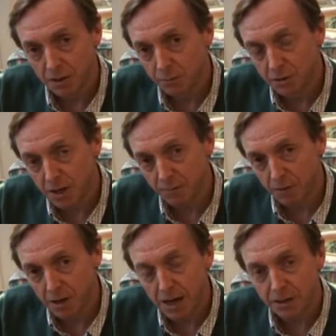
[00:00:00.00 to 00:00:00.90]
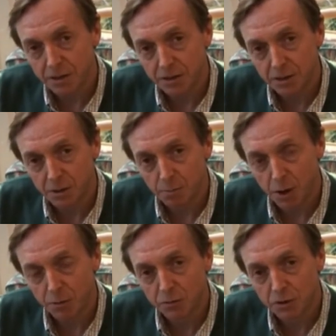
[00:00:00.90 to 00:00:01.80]
He was never elected to the
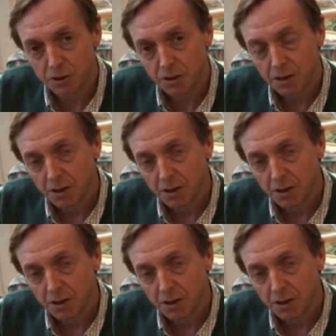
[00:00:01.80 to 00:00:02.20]
post,